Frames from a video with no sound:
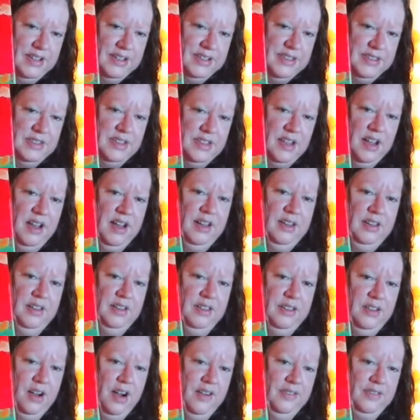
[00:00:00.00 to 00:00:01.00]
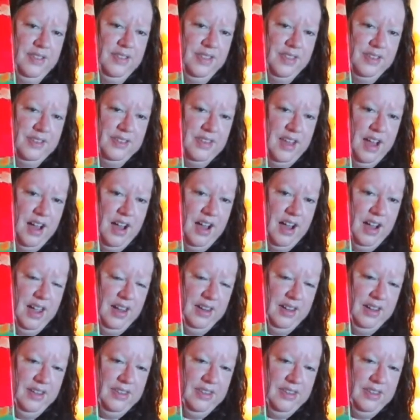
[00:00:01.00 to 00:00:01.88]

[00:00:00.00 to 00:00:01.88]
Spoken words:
sun off to the side.